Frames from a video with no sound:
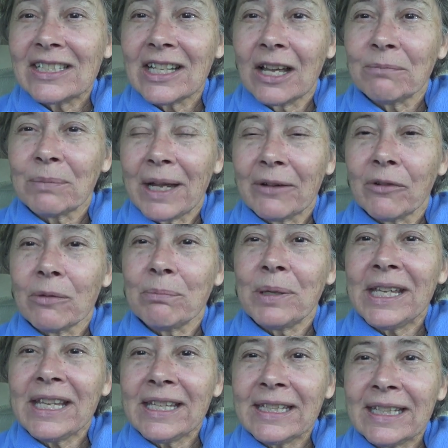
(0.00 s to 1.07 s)
done by
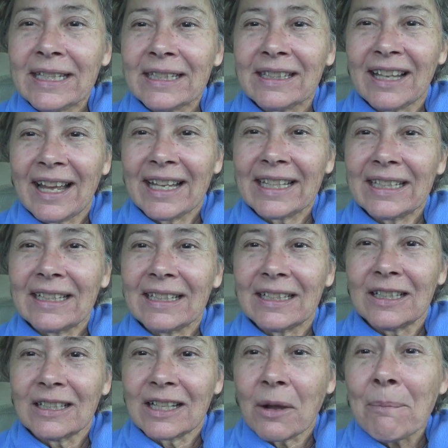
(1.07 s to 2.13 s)
repeated like
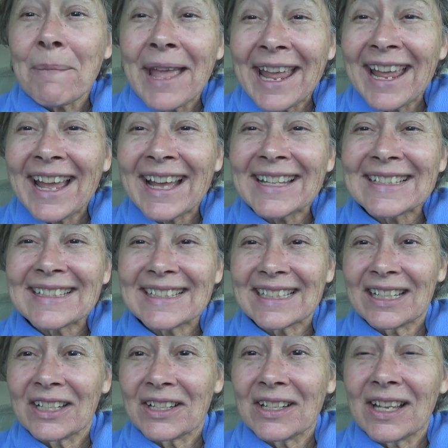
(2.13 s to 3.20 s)
uh, commands
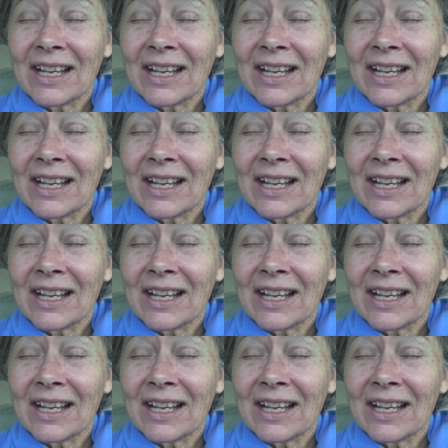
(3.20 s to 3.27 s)
and,